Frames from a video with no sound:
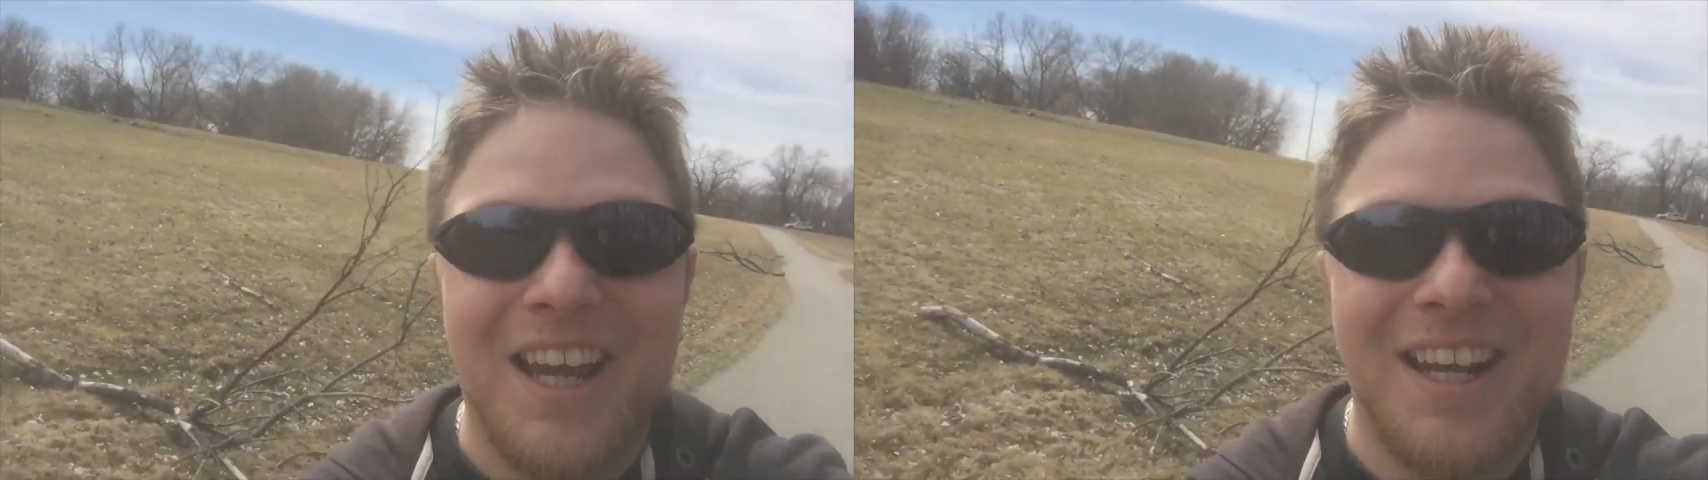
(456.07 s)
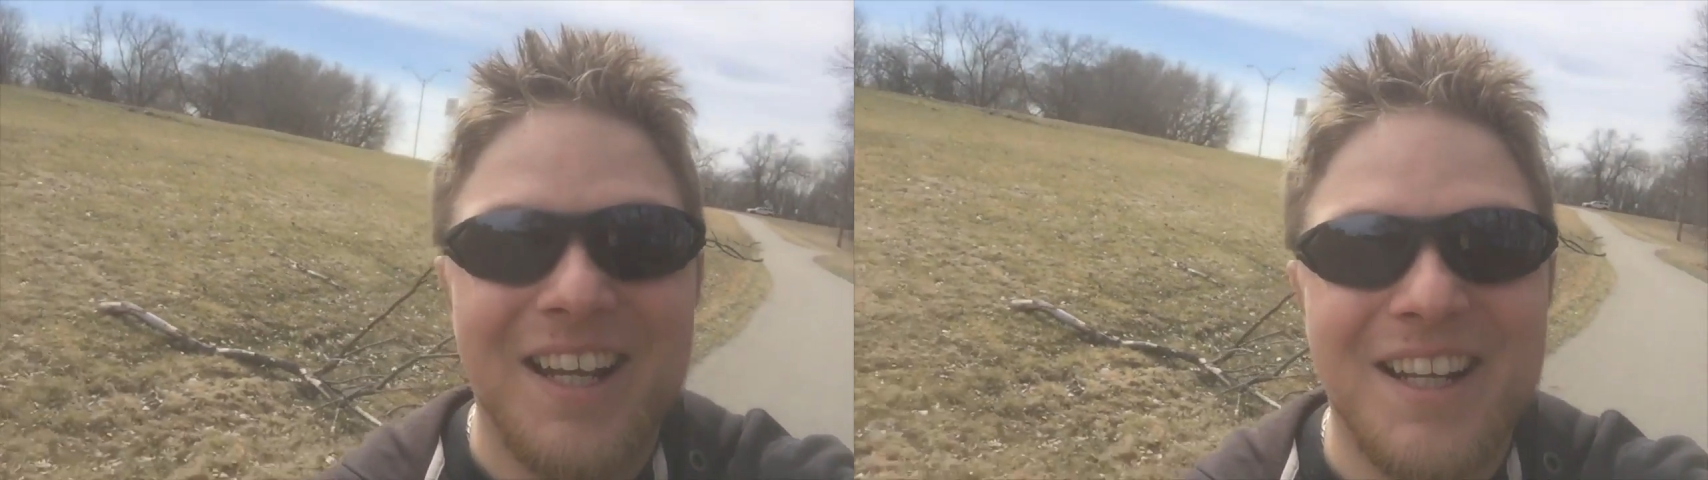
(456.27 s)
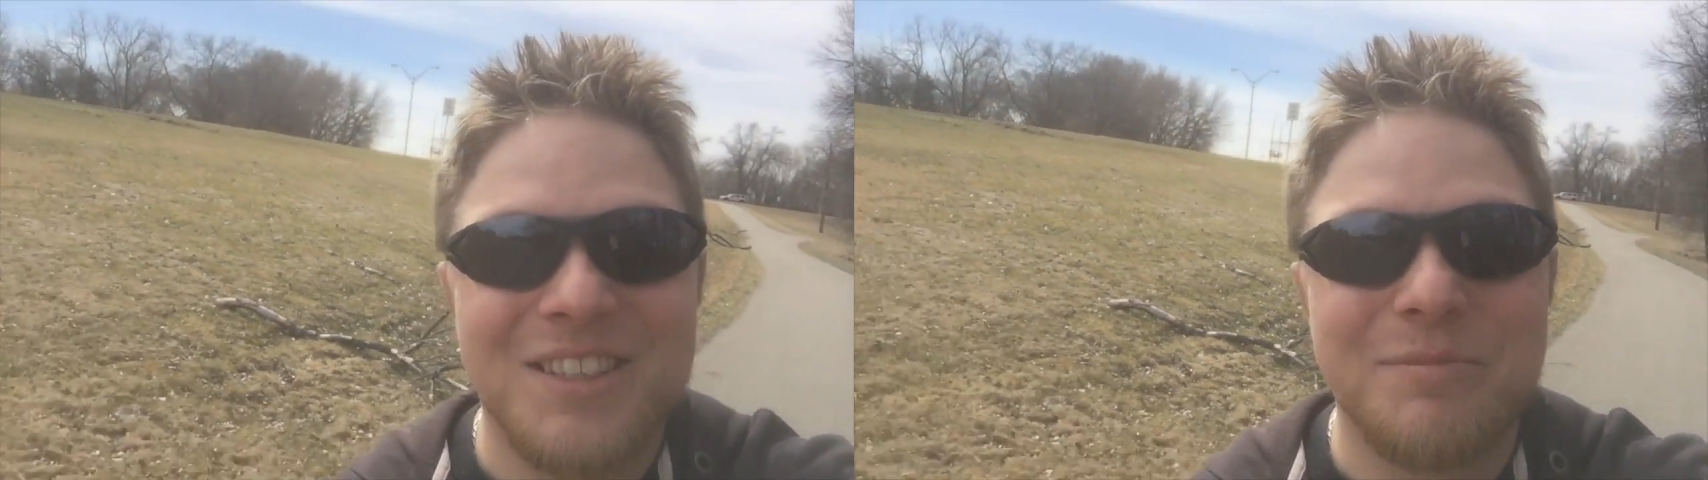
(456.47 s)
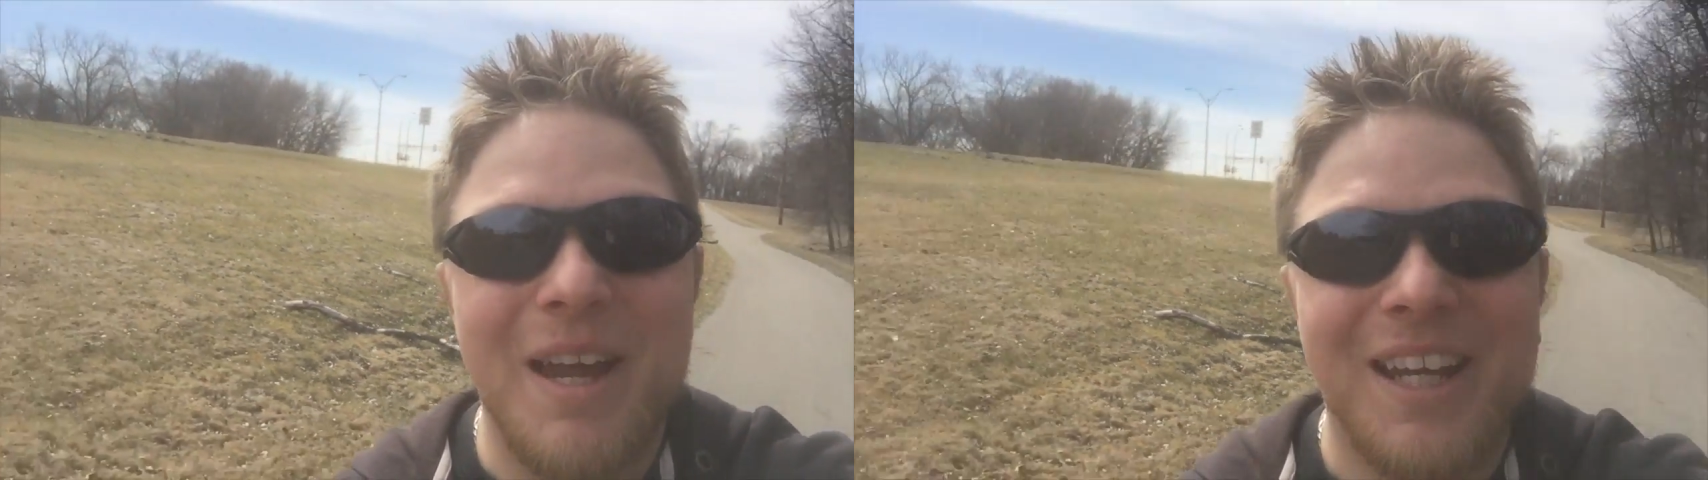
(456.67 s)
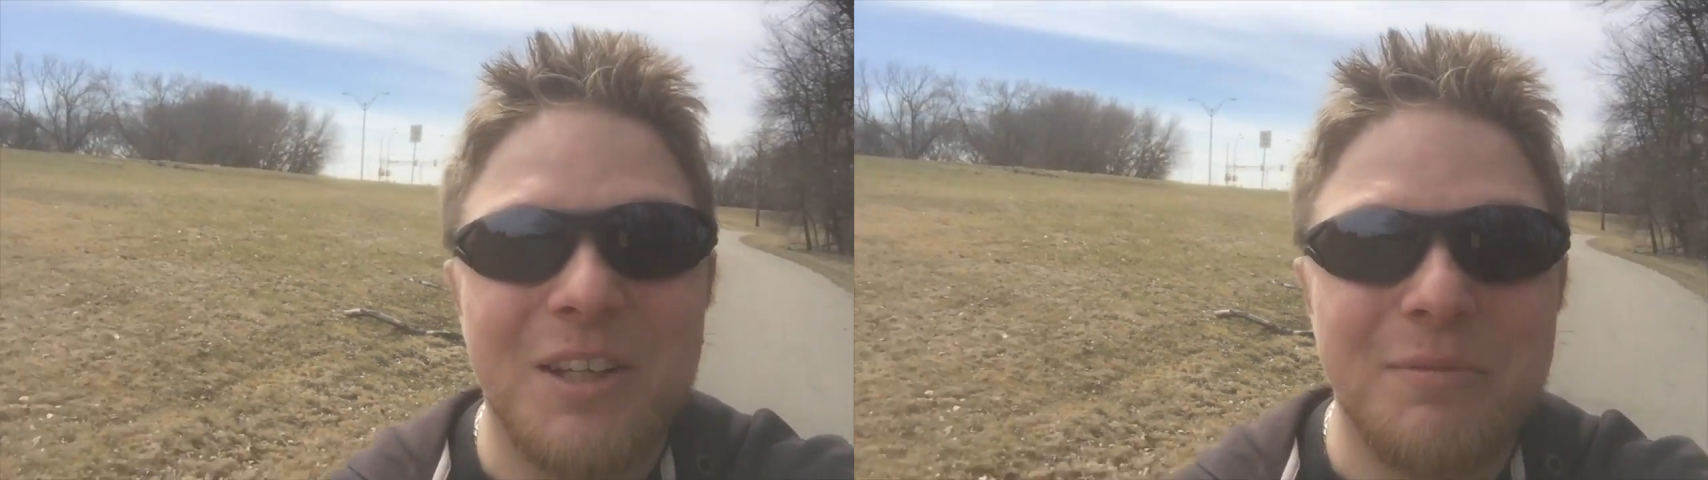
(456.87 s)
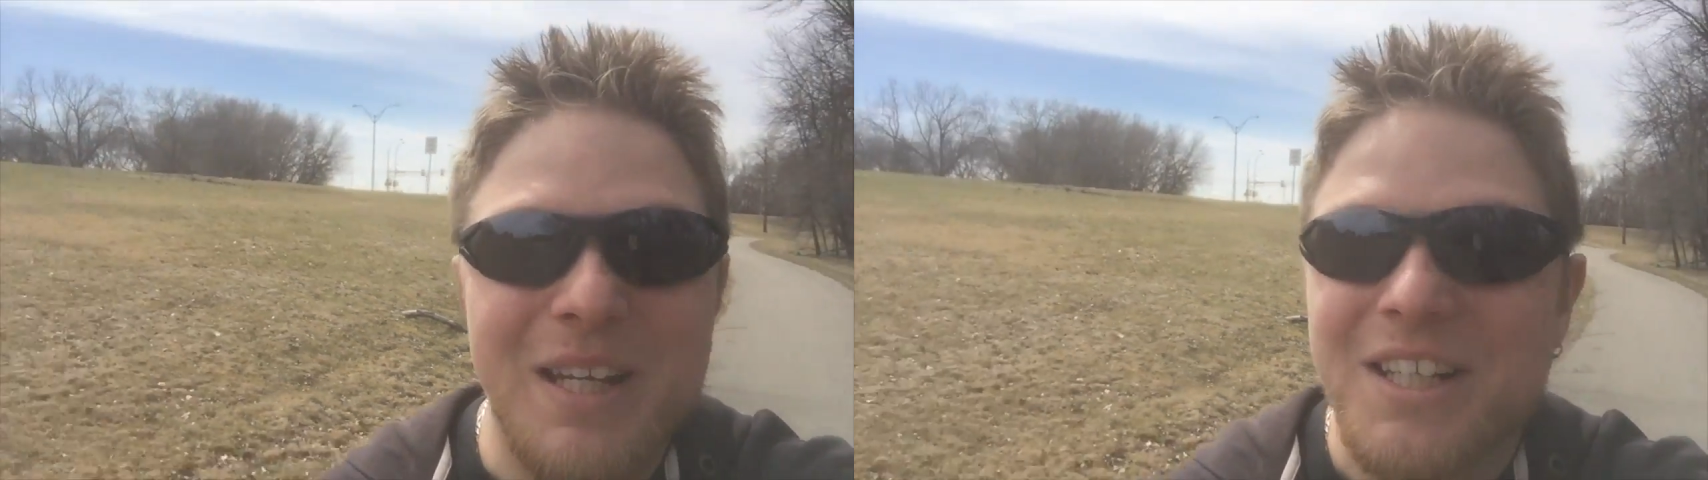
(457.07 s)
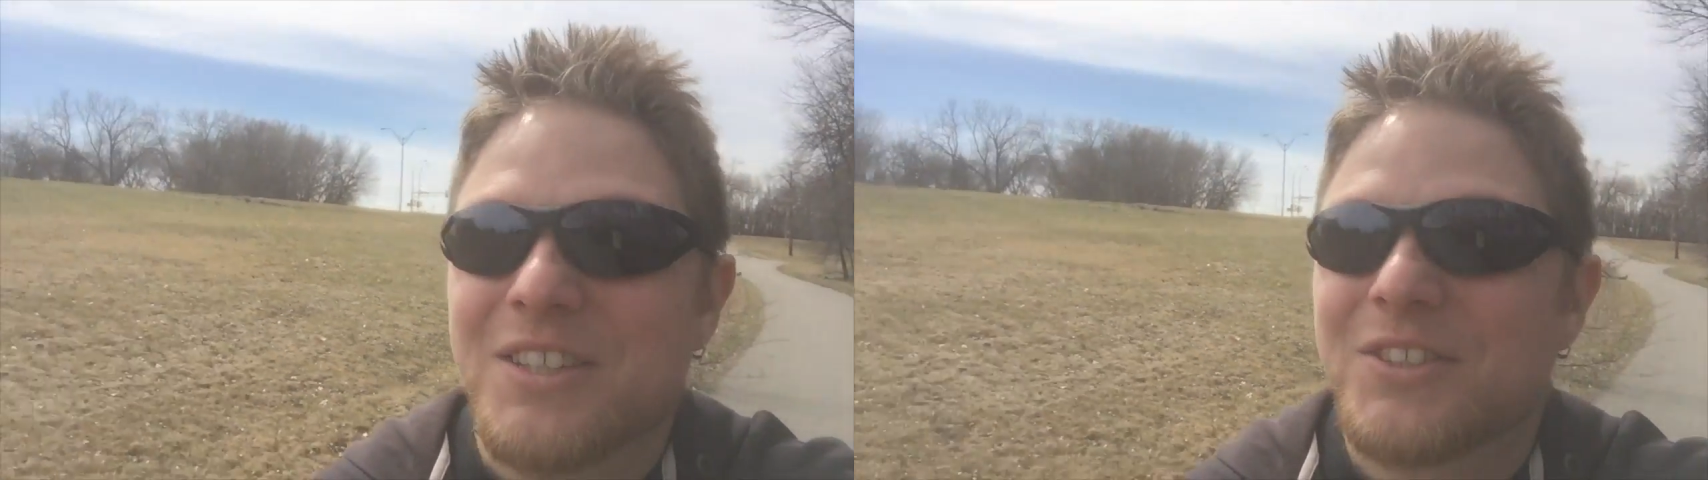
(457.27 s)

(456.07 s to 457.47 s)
and it is making me